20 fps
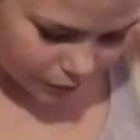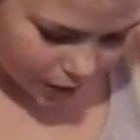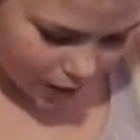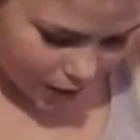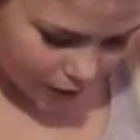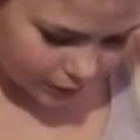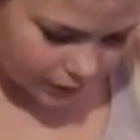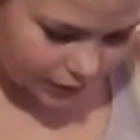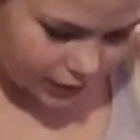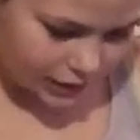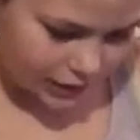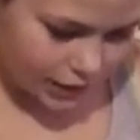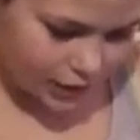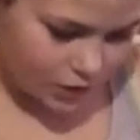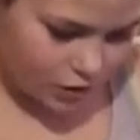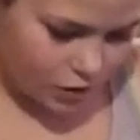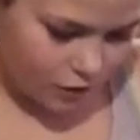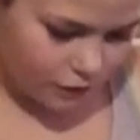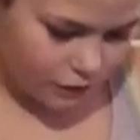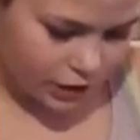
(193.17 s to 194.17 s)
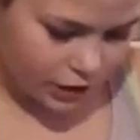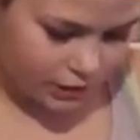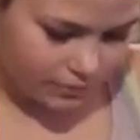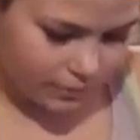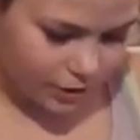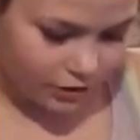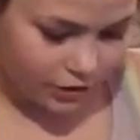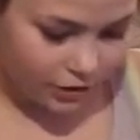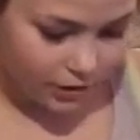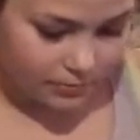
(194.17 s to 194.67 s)
I was sick over this
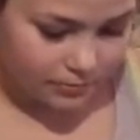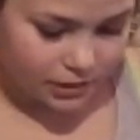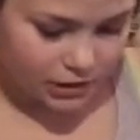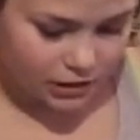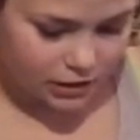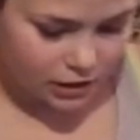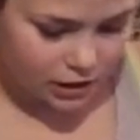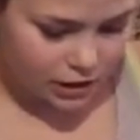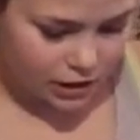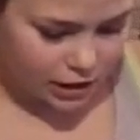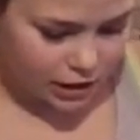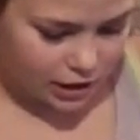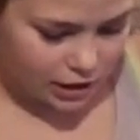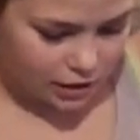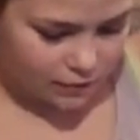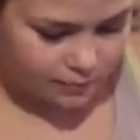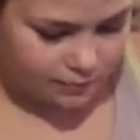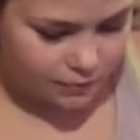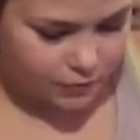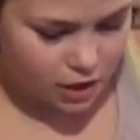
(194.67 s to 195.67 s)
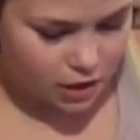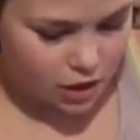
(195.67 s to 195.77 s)
month. I'm still am,